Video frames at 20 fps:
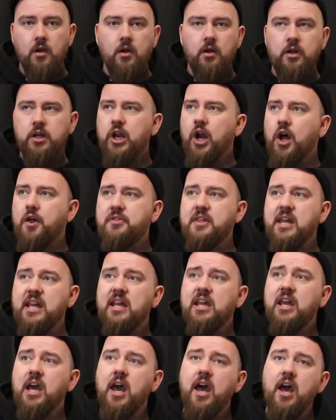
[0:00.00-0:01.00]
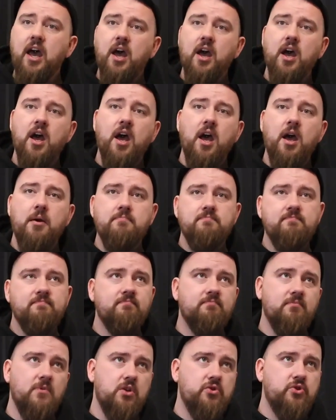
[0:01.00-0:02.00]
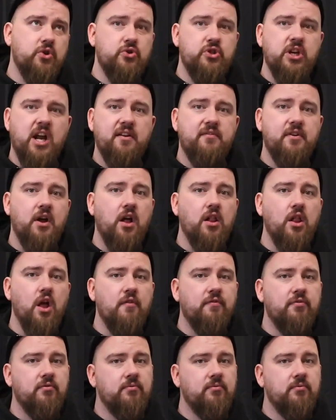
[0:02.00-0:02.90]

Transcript: You know, think Sunshine of Your Love.